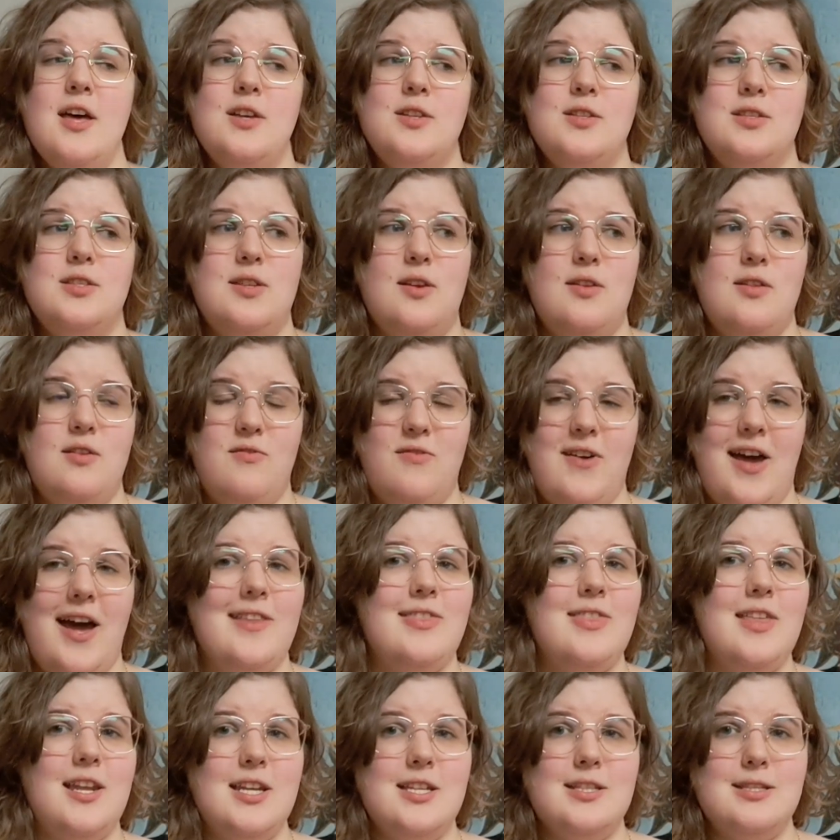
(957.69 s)
So the fact
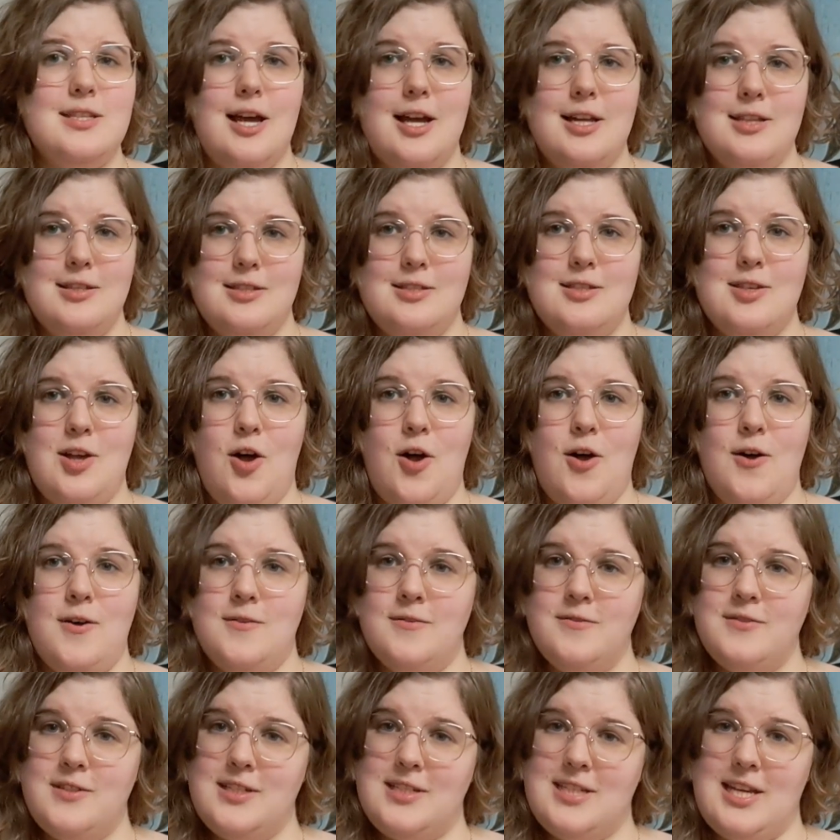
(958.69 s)
that it's unsolved